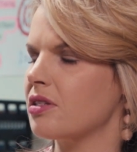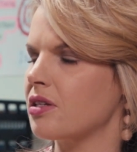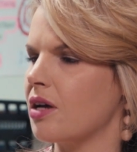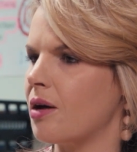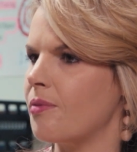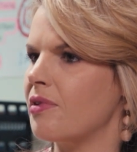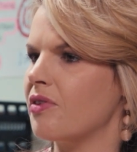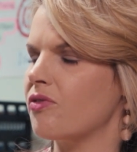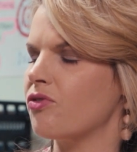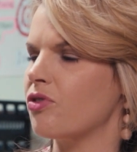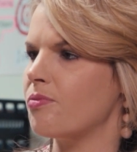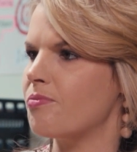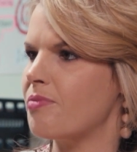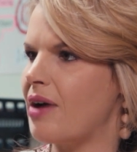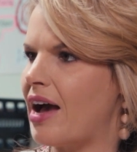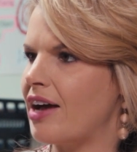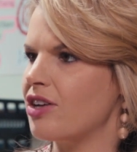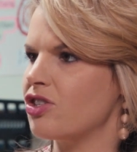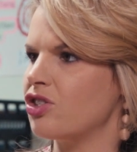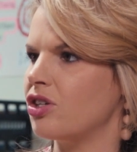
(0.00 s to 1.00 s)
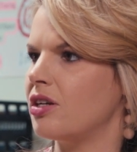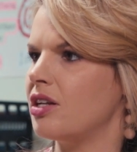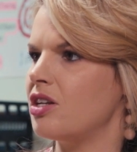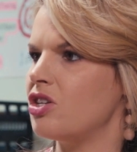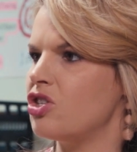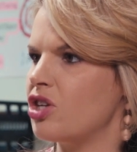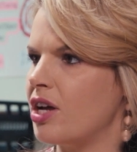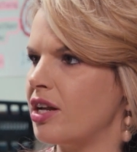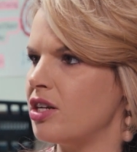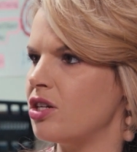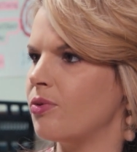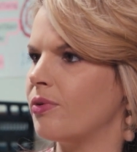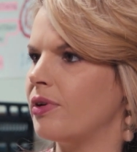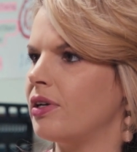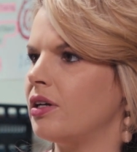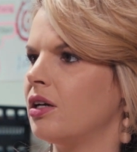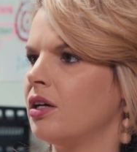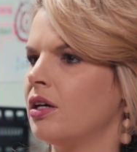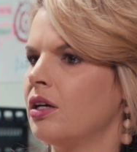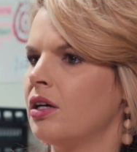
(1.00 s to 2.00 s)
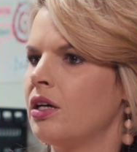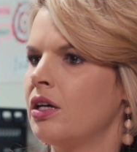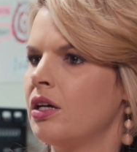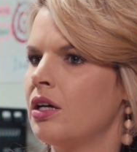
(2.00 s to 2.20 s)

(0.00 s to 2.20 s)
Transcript: It's coming from passion and genuine